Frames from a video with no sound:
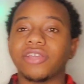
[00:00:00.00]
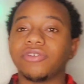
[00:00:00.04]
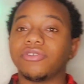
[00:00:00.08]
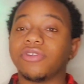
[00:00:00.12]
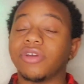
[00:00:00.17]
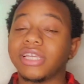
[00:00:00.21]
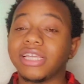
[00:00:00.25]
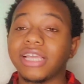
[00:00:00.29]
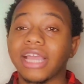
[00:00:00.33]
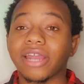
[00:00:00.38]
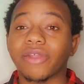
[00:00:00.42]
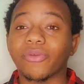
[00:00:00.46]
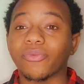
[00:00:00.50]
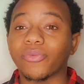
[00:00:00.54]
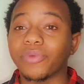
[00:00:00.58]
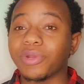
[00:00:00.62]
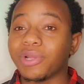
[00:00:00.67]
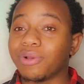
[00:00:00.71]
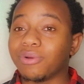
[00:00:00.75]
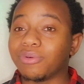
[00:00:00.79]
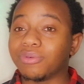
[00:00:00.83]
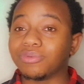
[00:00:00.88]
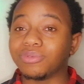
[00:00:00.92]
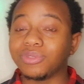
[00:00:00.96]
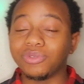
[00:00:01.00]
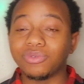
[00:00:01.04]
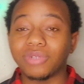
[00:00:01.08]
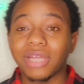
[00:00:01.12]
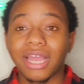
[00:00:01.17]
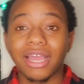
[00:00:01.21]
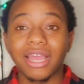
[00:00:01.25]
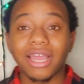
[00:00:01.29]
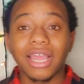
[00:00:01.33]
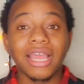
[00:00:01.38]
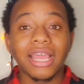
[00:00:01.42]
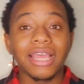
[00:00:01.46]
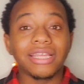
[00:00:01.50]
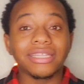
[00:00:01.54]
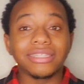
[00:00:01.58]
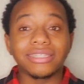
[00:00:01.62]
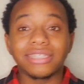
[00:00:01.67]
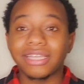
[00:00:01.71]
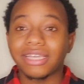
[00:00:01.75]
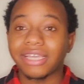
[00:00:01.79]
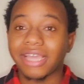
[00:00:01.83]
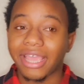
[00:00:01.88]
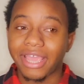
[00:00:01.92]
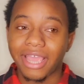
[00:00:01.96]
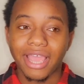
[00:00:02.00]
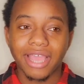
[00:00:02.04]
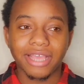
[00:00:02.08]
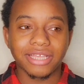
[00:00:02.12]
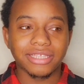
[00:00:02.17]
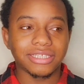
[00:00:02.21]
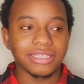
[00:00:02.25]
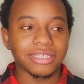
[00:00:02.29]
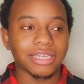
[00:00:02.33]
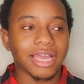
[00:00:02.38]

You know, he got a real, you know, thick accent.